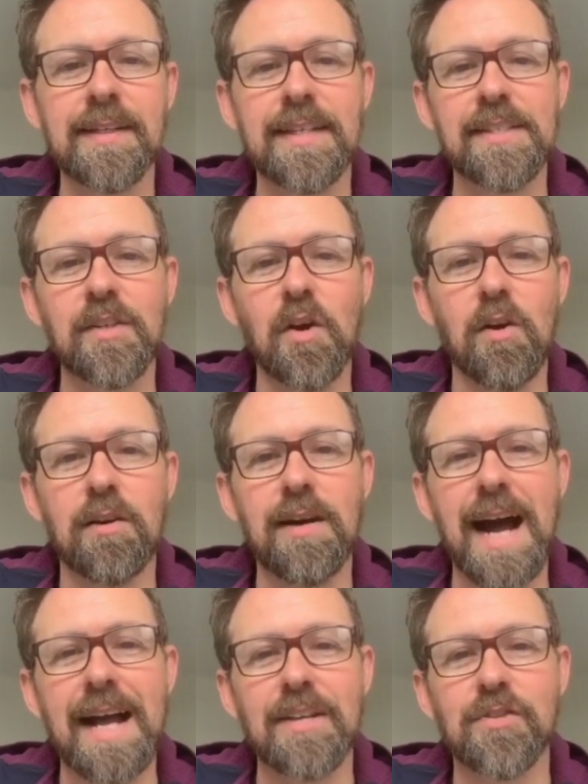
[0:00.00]
it's not
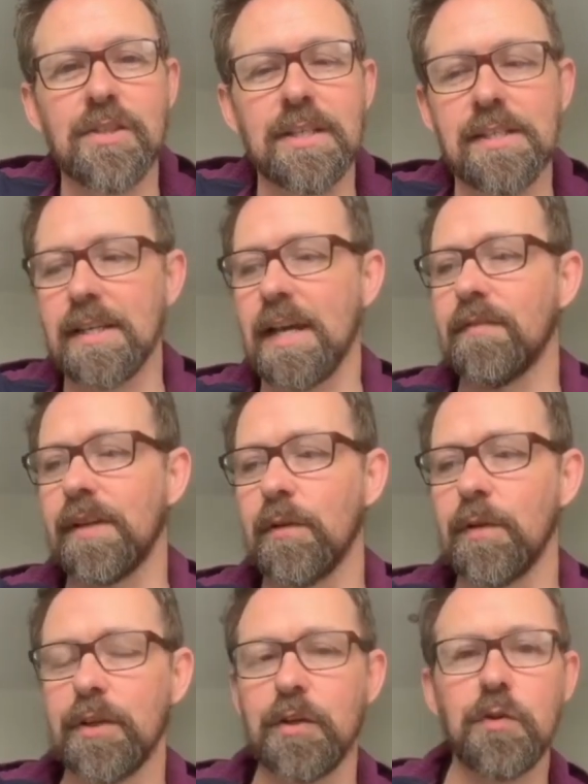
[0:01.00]
actually saving you
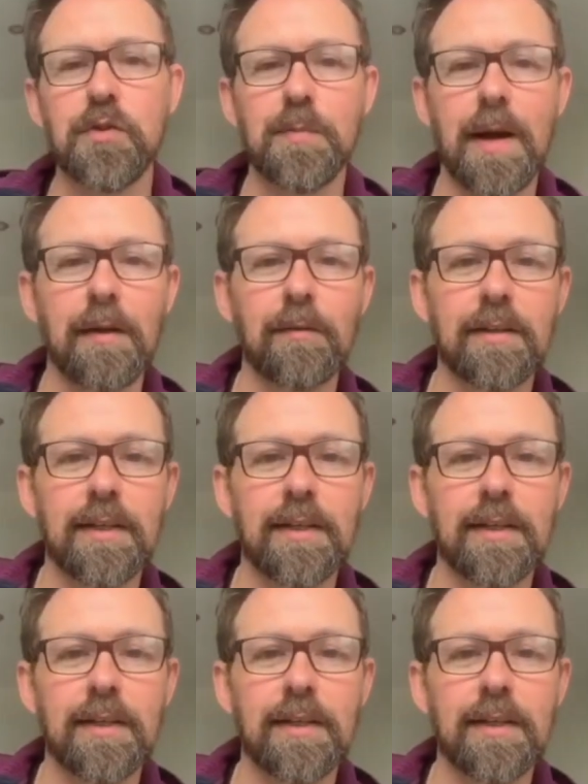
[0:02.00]
a huge amount.